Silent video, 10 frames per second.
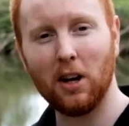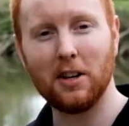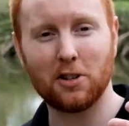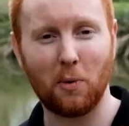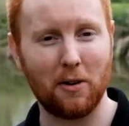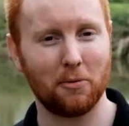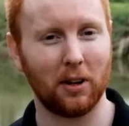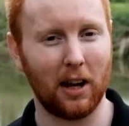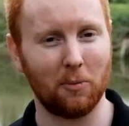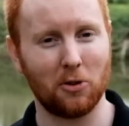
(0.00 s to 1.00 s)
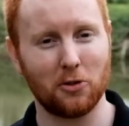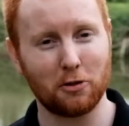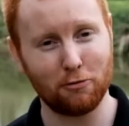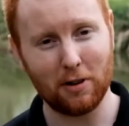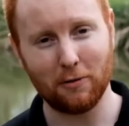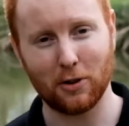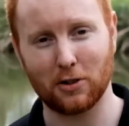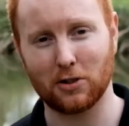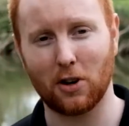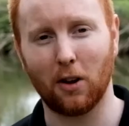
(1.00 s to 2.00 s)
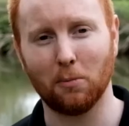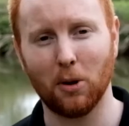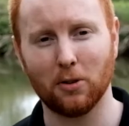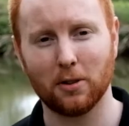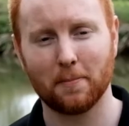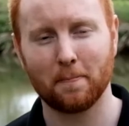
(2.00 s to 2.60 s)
and it's away from the camera. So it's a really versatile mode.